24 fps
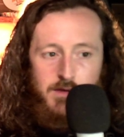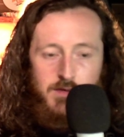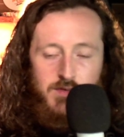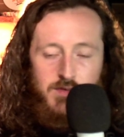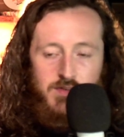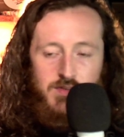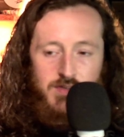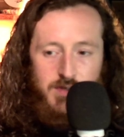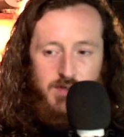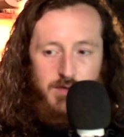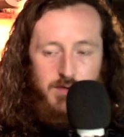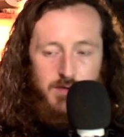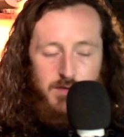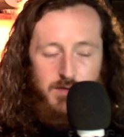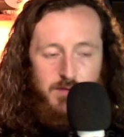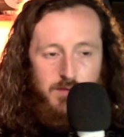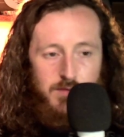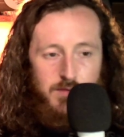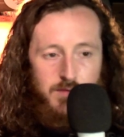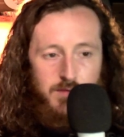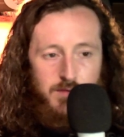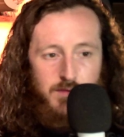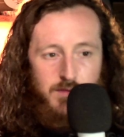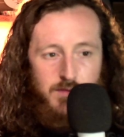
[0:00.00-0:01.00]
So
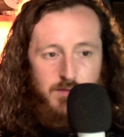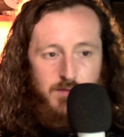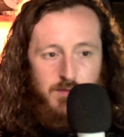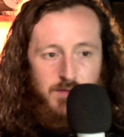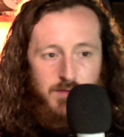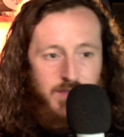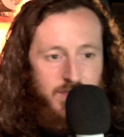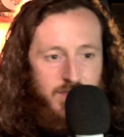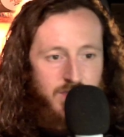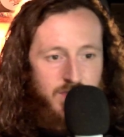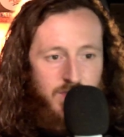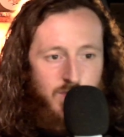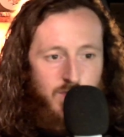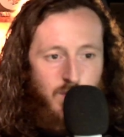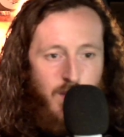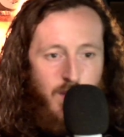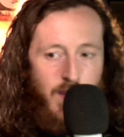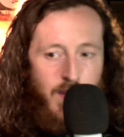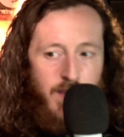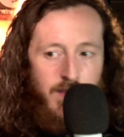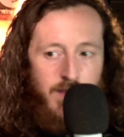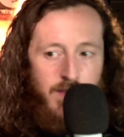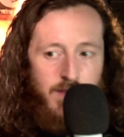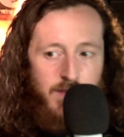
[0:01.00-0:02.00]
this is
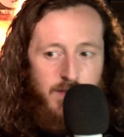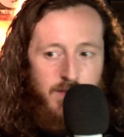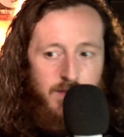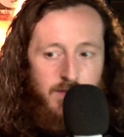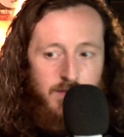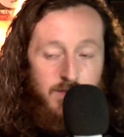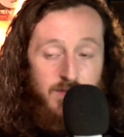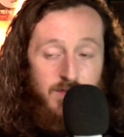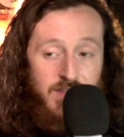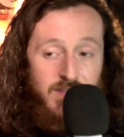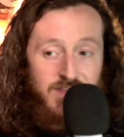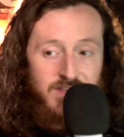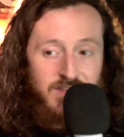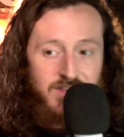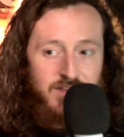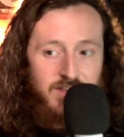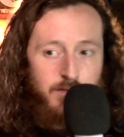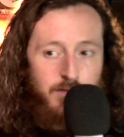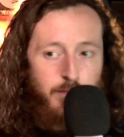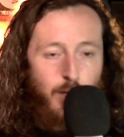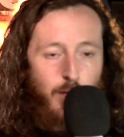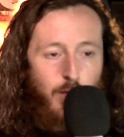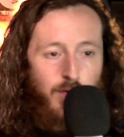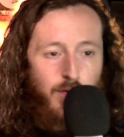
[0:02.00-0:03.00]
why this is
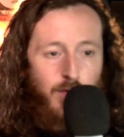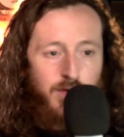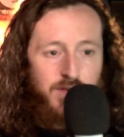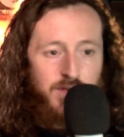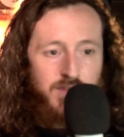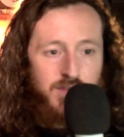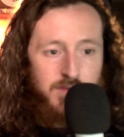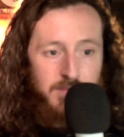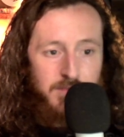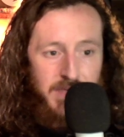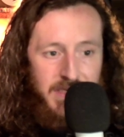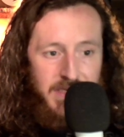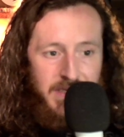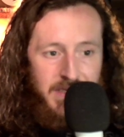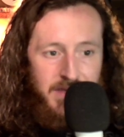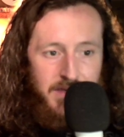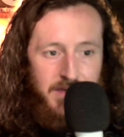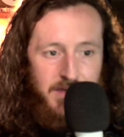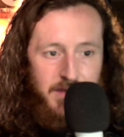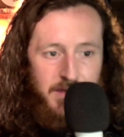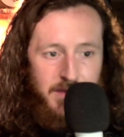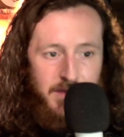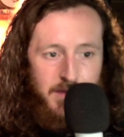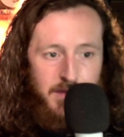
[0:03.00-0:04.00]
important to me,
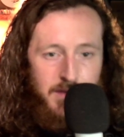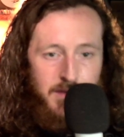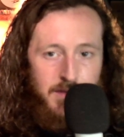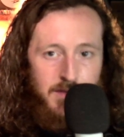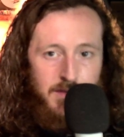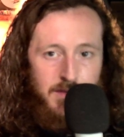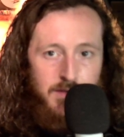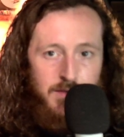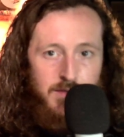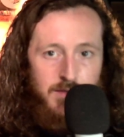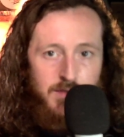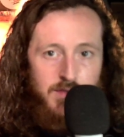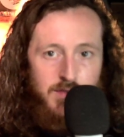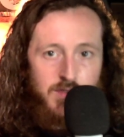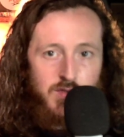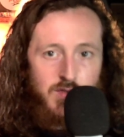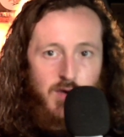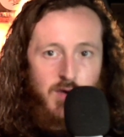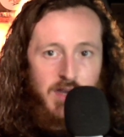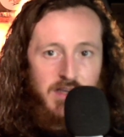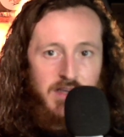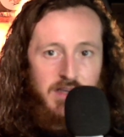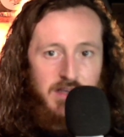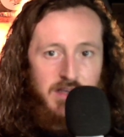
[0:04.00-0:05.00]
so
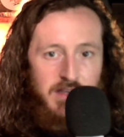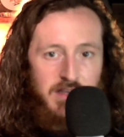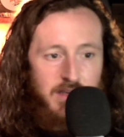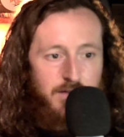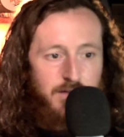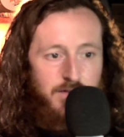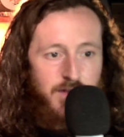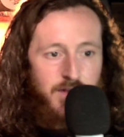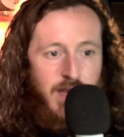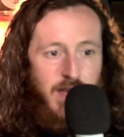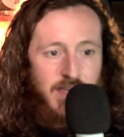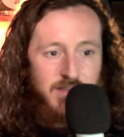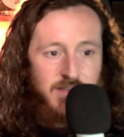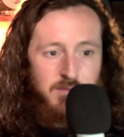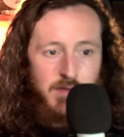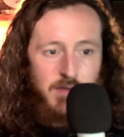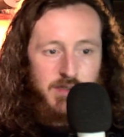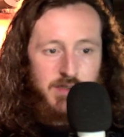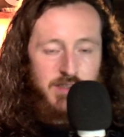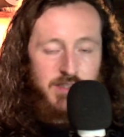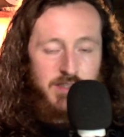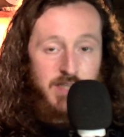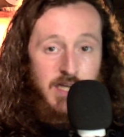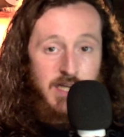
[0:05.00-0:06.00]
I could give as
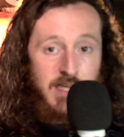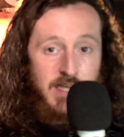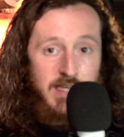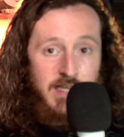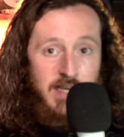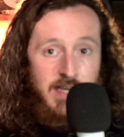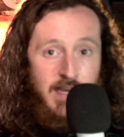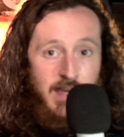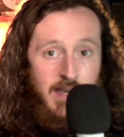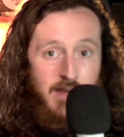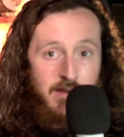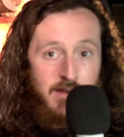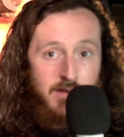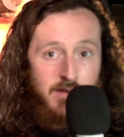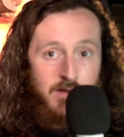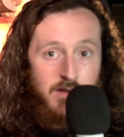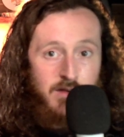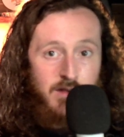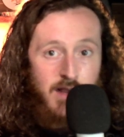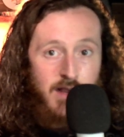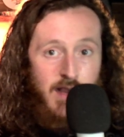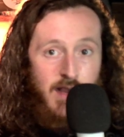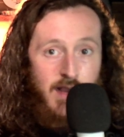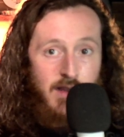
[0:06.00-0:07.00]
much as I can
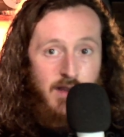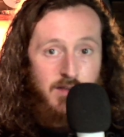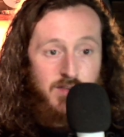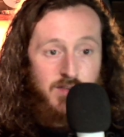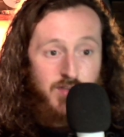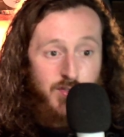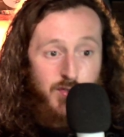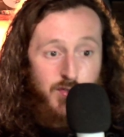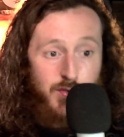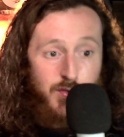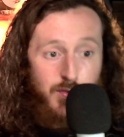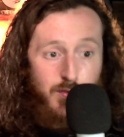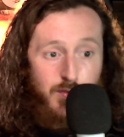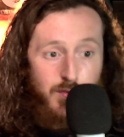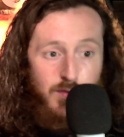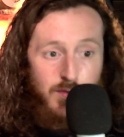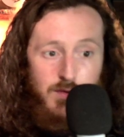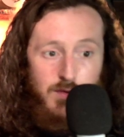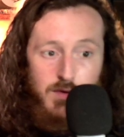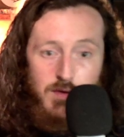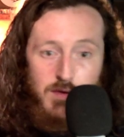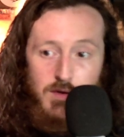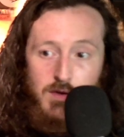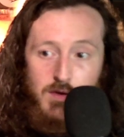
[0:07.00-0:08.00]
to you
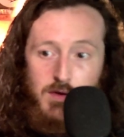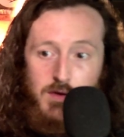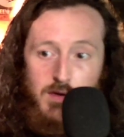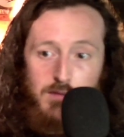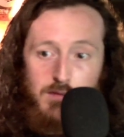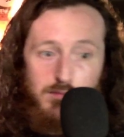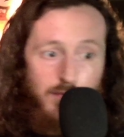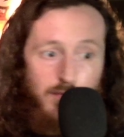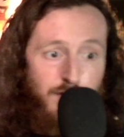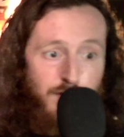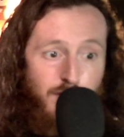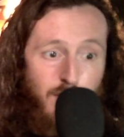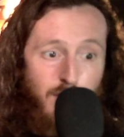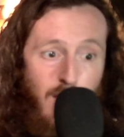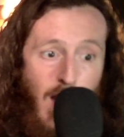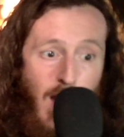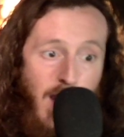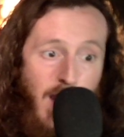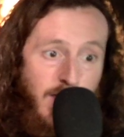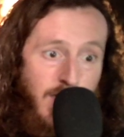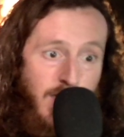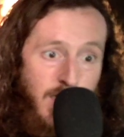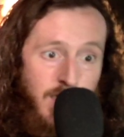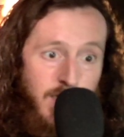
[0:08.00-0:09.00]
before
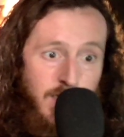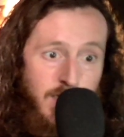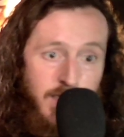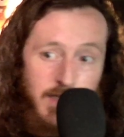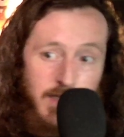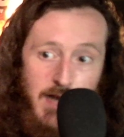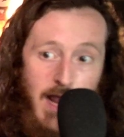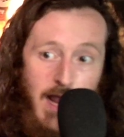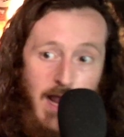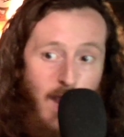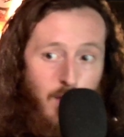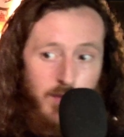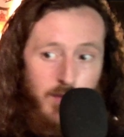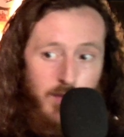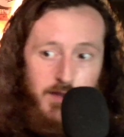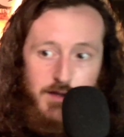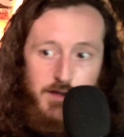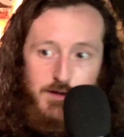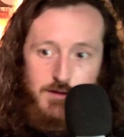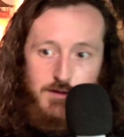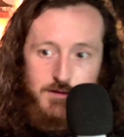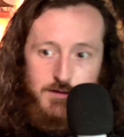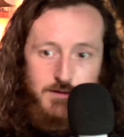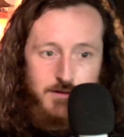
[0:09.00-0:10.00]
I gotta get out of
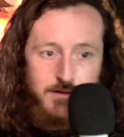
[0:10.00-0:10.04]
here.